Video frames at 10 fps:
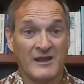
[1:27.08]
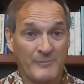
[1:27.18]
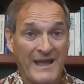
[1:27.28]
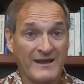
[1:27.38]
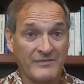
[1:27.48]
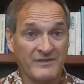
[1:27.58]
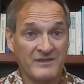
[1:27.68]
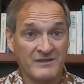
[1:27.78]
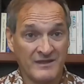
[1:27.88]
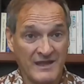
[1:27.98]
Now, back in
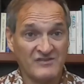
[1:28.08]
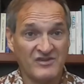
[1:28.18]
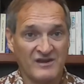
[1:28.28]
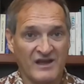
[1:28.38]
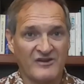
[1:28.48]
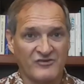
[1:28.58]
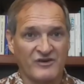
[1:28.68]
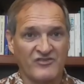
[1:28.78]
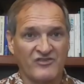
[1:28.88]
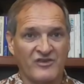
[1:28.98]
the
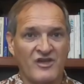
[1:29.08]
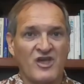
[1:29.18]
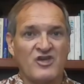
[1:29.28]
1800s,